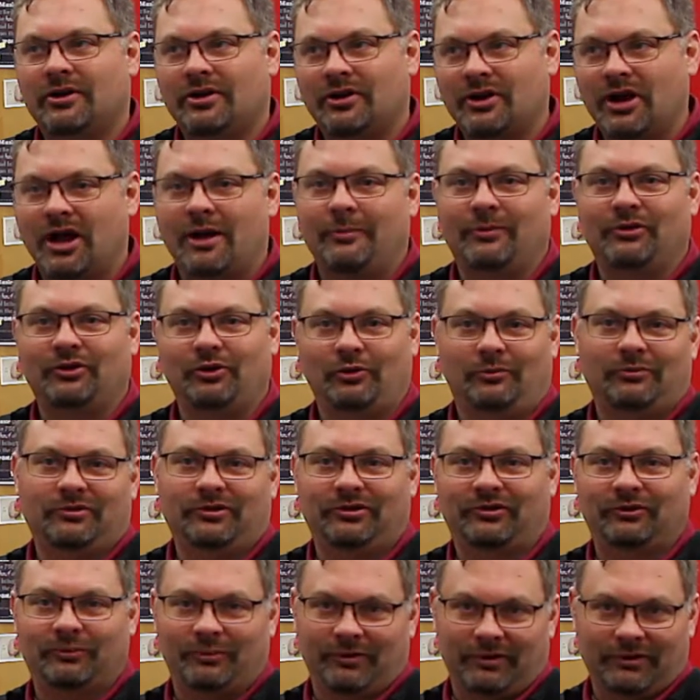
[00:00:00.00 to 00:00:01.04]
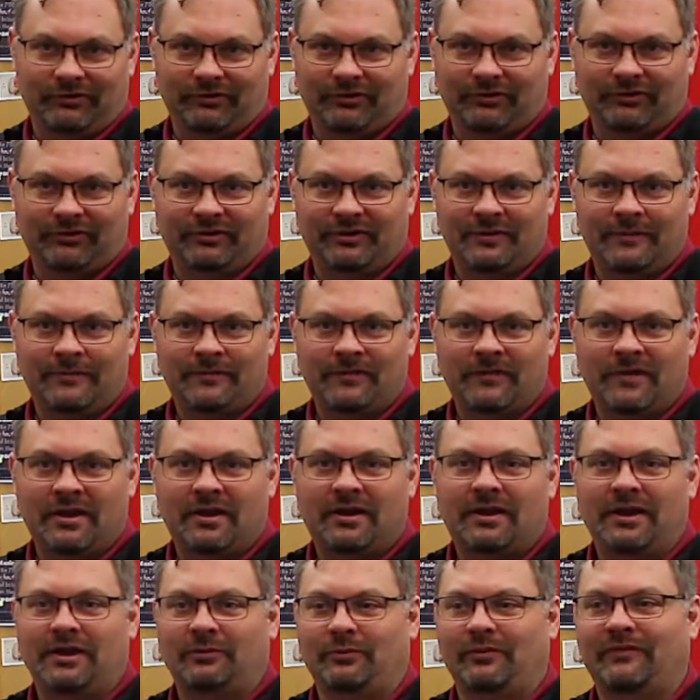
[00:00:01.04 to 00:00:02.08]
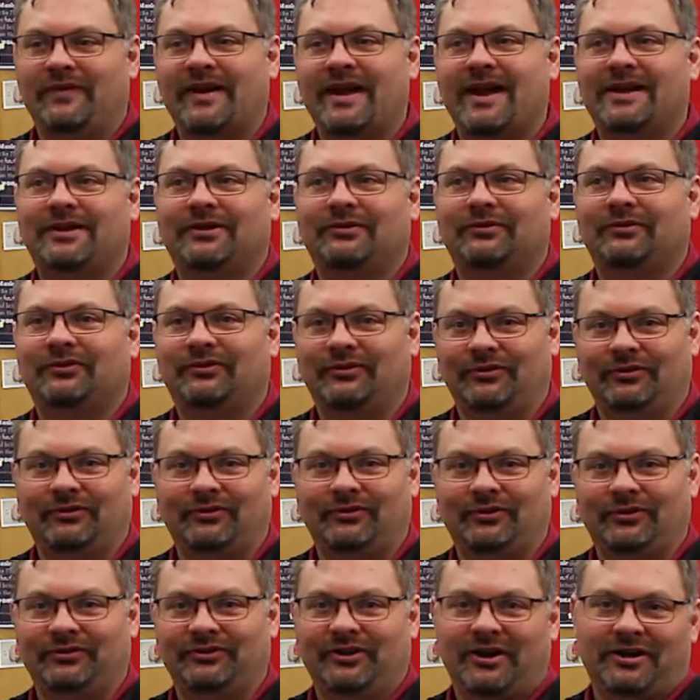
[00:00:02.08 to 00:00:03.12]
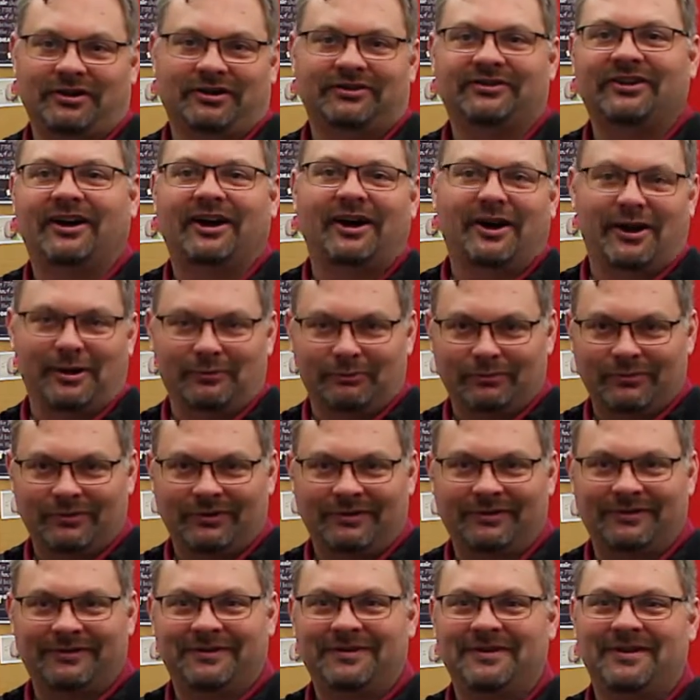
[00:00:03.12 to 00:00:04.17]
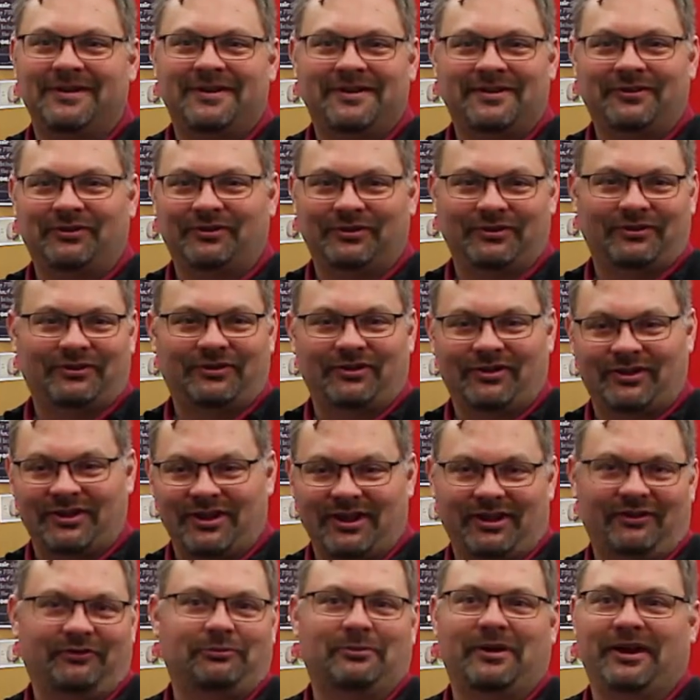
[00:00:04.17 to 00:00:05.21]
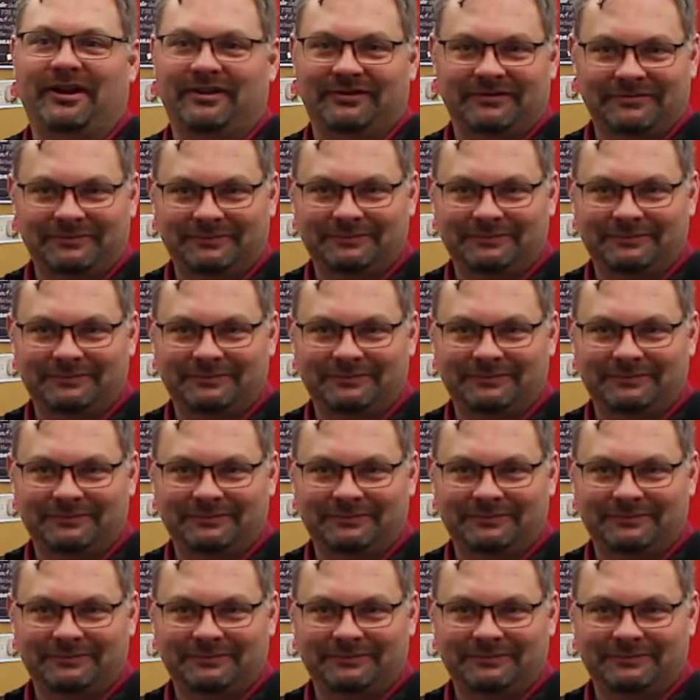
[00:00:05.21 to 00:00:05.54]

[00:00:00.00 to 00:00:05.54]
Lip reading: common human experiences. And we've had it since the dawn of time, since the caveman.